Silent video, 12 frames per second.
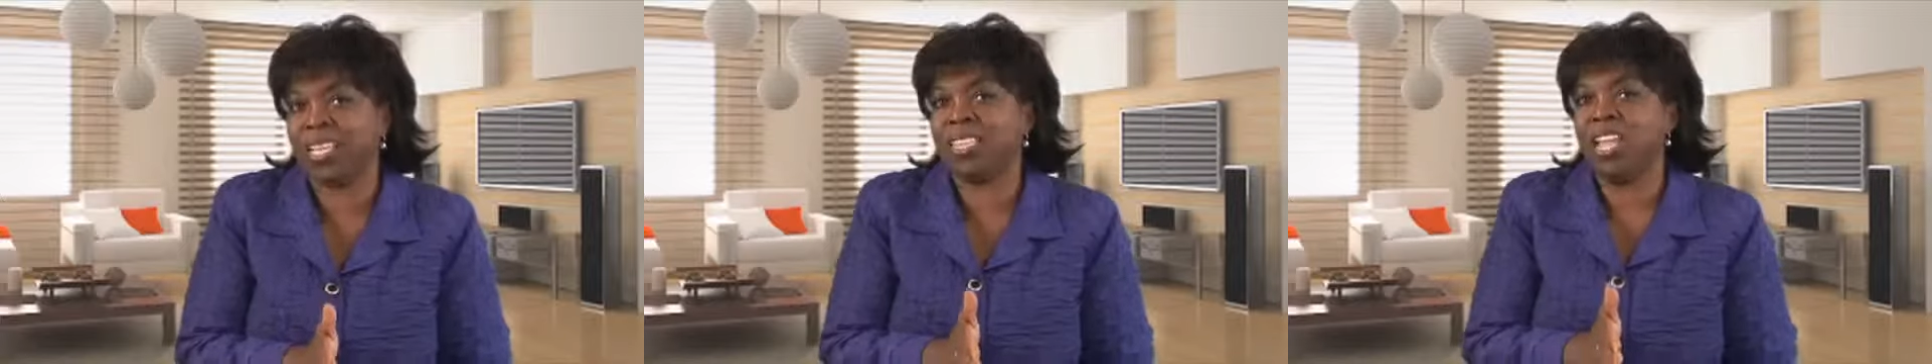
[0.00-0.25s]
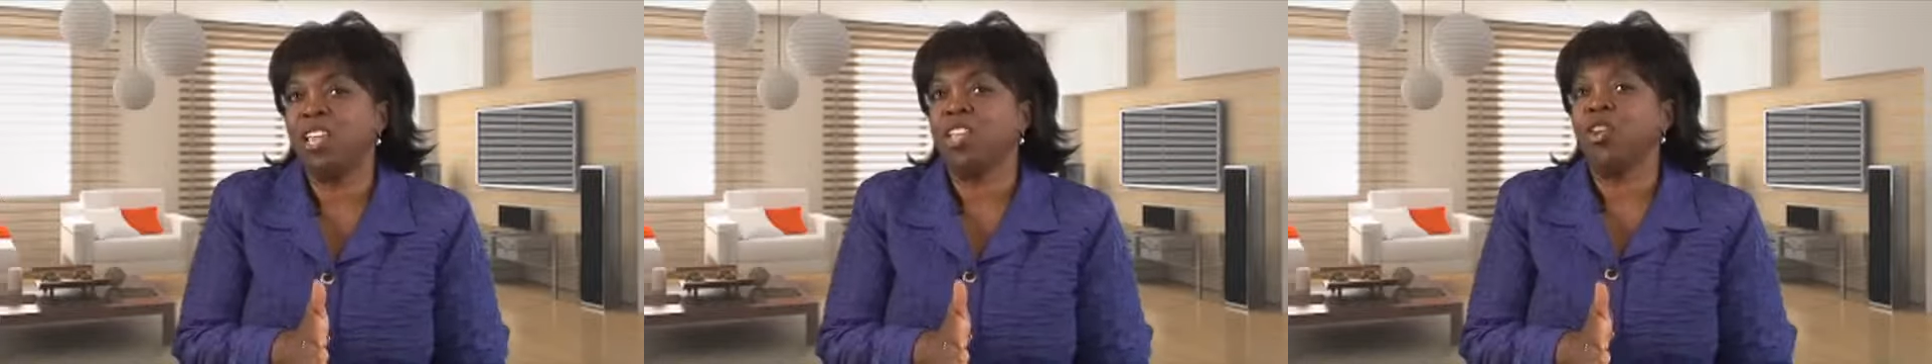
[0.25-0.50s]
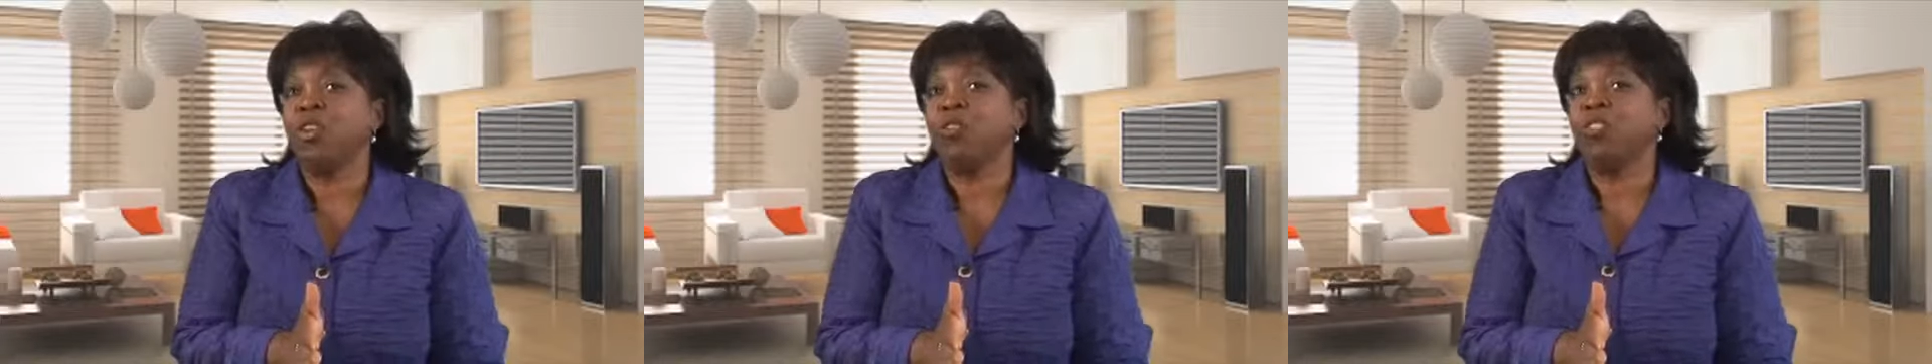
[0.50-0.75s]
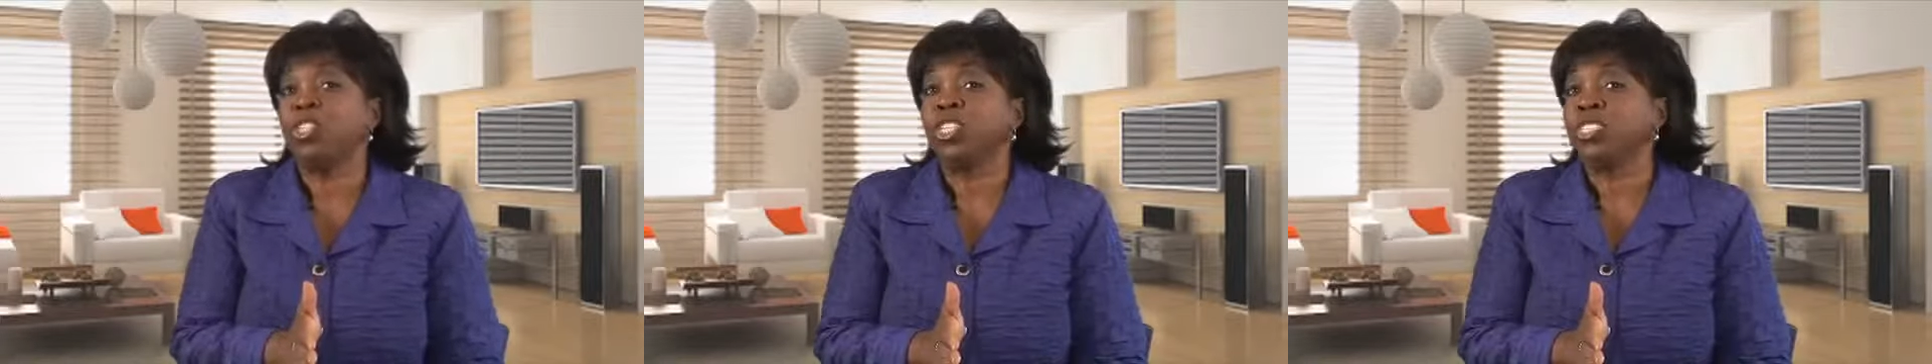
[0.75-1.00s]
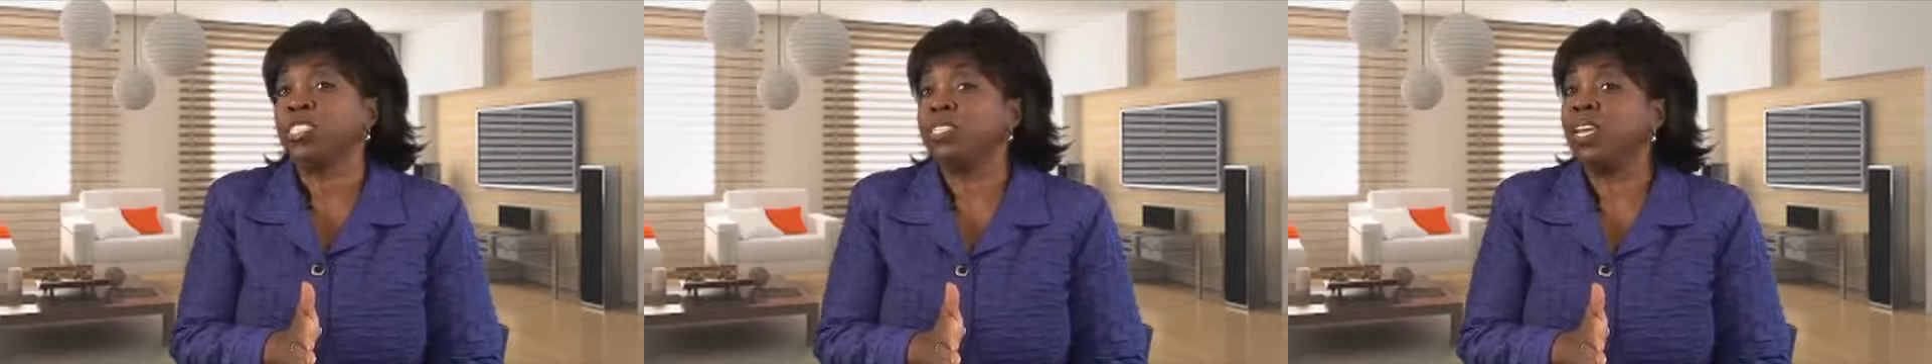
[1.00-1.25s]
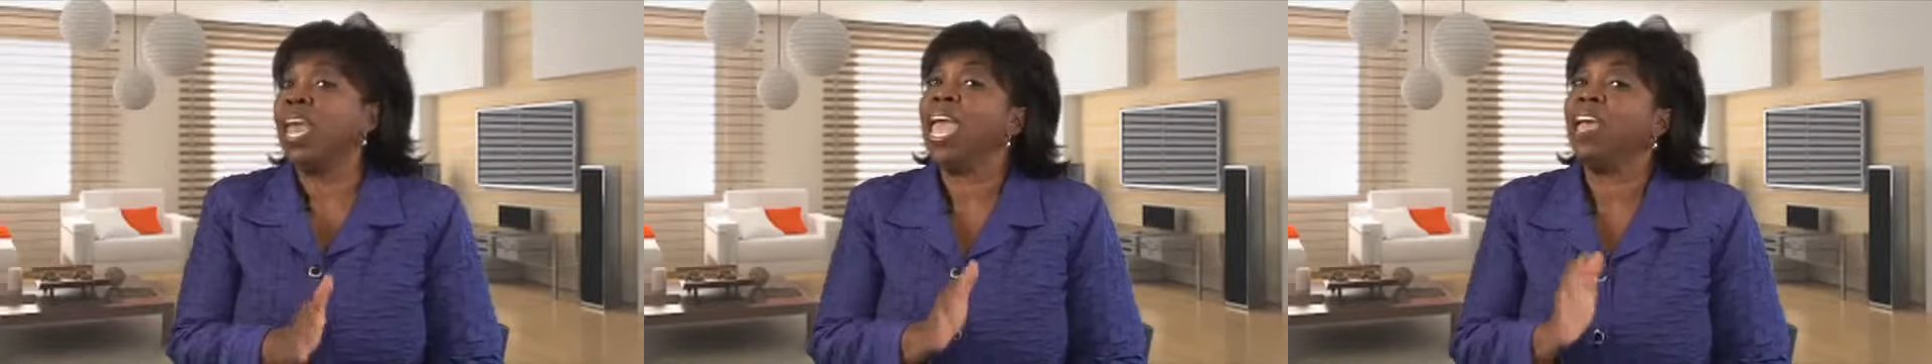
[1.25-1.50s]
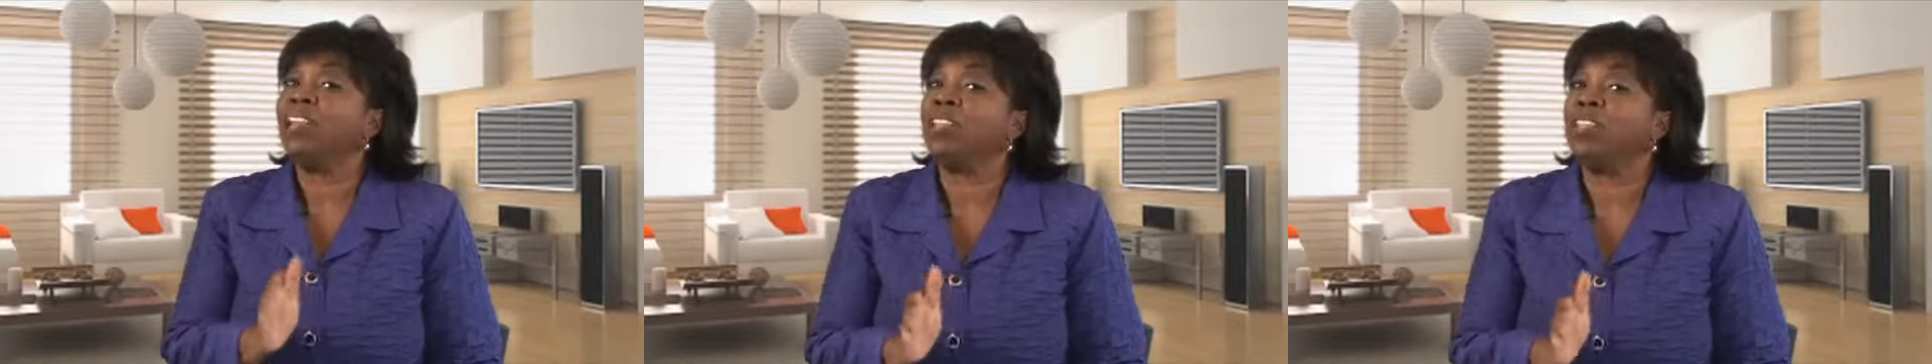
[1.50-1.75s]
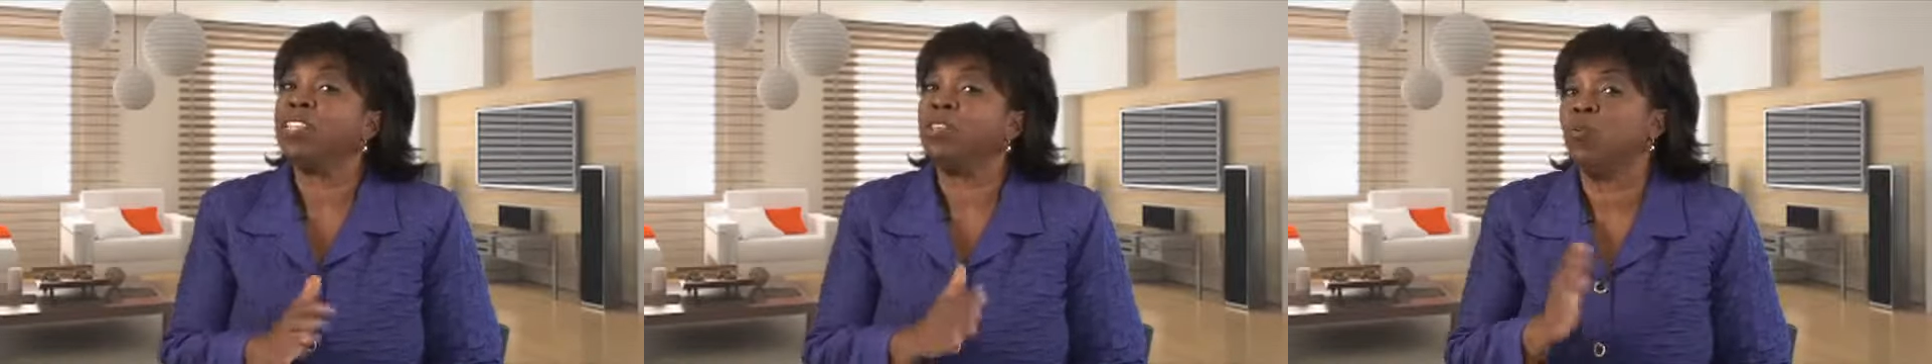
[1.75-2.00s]
and then you just
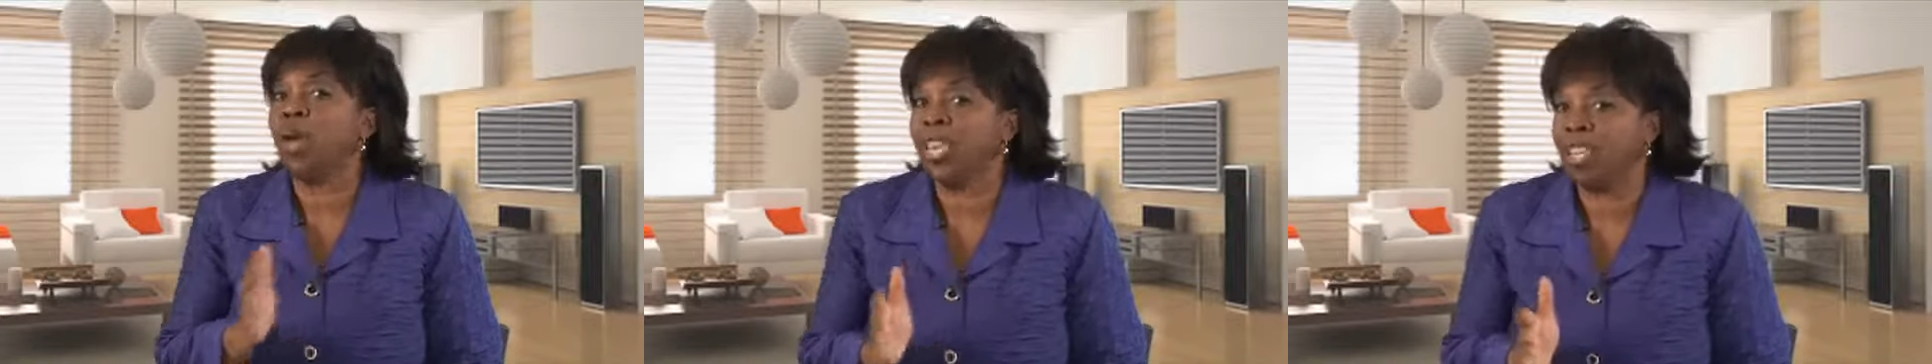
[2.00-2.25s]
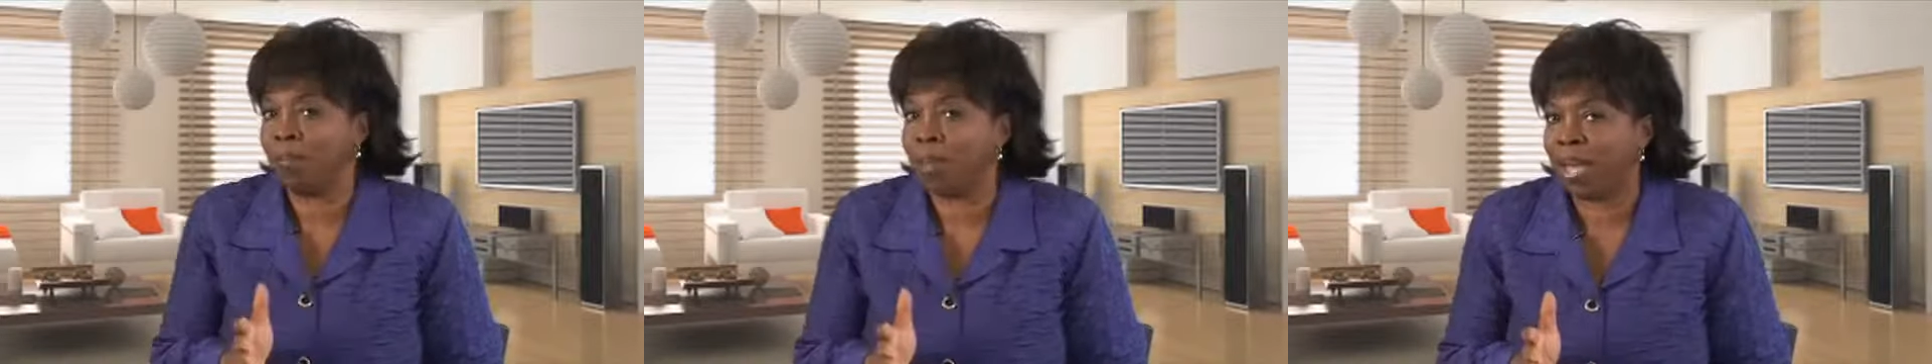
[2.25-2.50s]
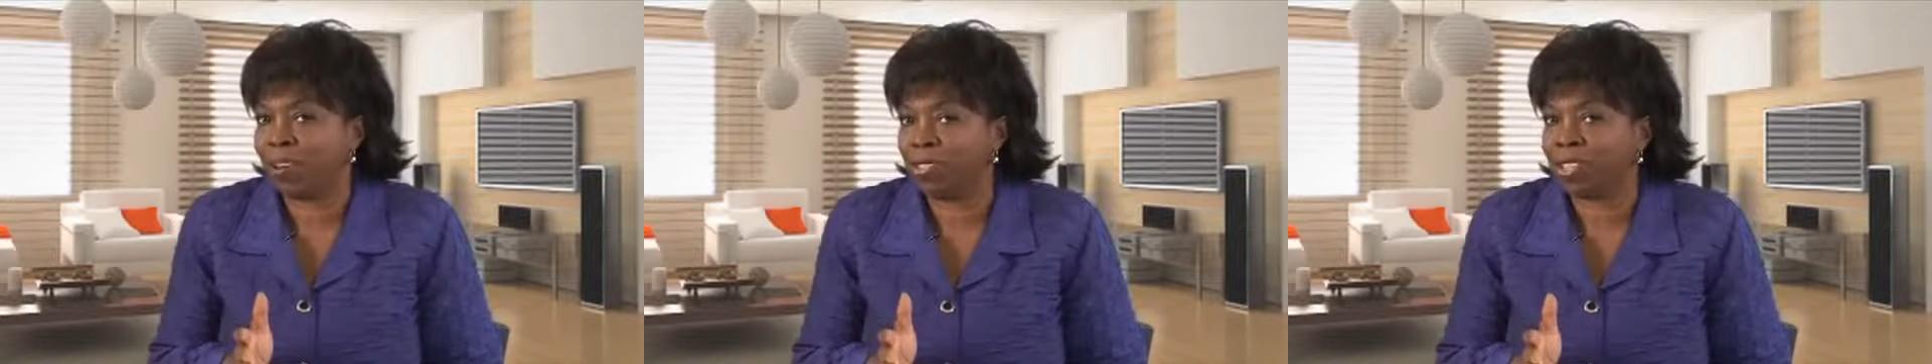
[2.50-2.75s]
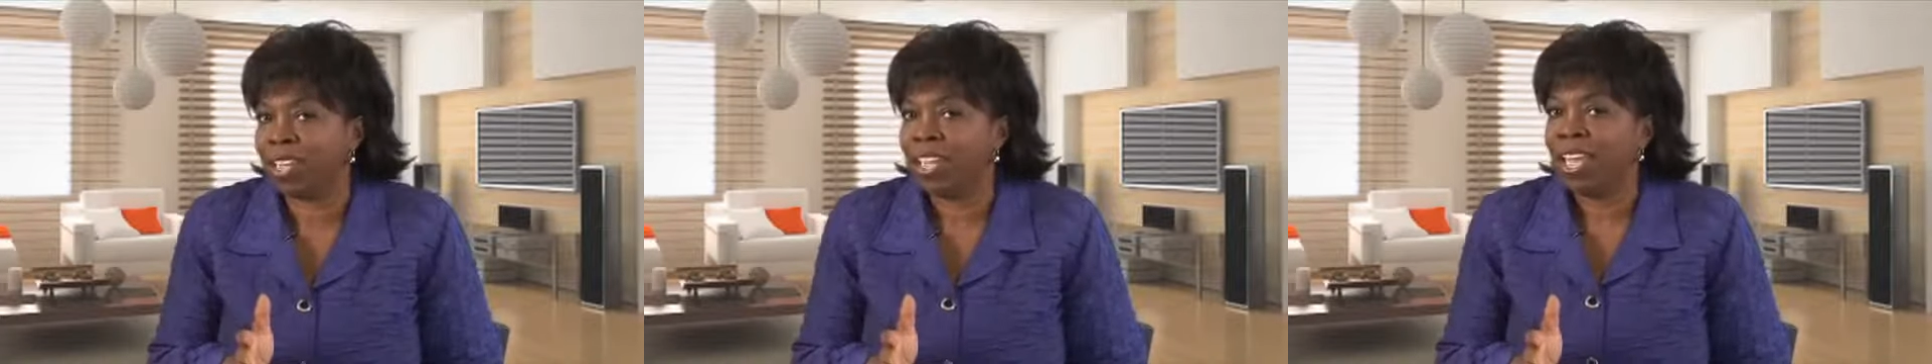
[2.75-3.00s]
handle the weightier matters.